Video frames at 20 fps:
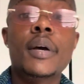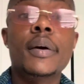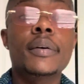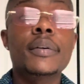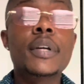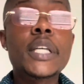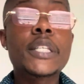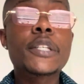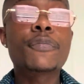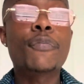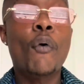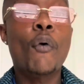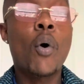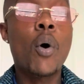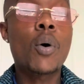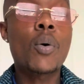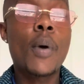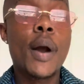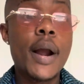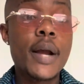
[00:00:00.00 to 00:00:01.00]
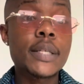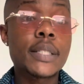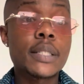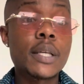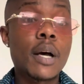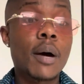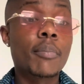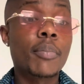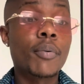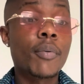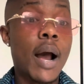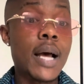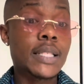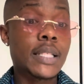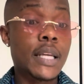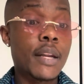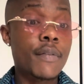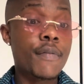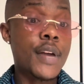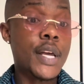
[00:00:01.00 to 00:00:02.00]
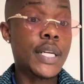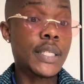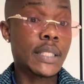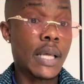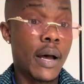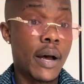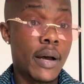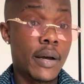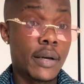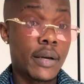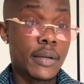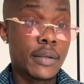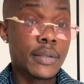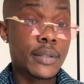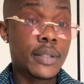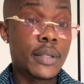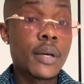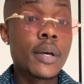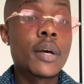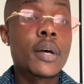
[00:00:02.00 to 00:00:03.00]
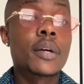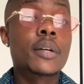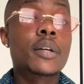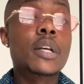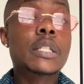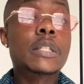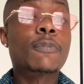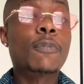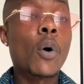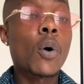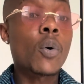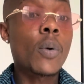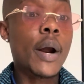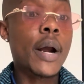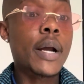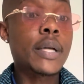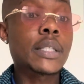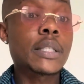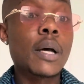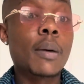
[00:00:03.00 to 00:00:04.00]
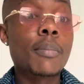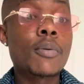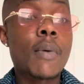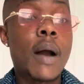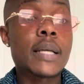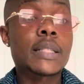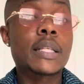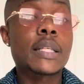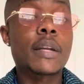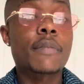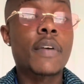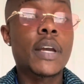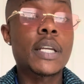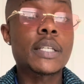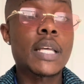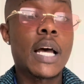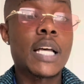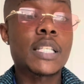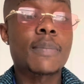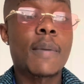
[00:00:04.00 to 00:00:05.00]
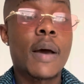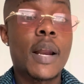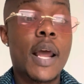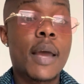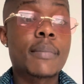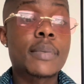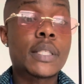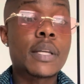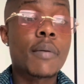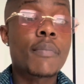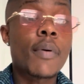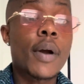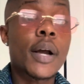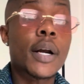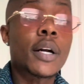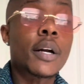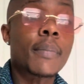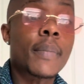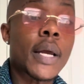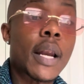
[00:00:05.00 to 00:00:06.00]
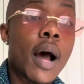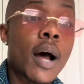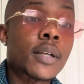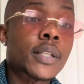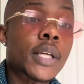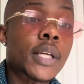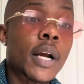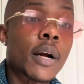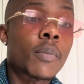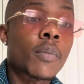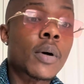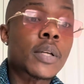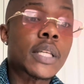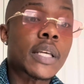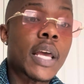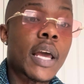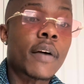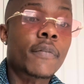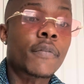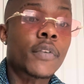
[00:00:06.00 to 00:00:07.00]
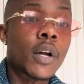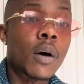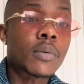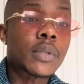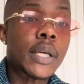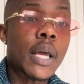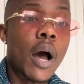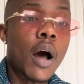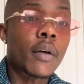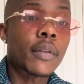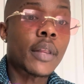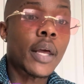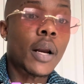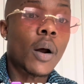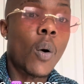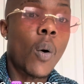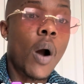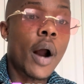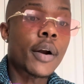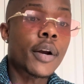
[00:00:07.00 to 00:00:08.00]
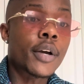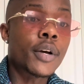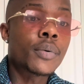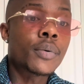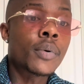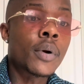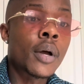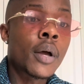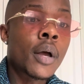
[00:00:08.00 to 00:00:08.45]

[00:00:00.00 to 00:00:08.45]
This is for Aquarius Sun, rising to be signs. This is for Aquarius Sun, rising to be signs. My name is D. Breeder, the Million Dollar Tarot. Once again, for those of y'all that are new,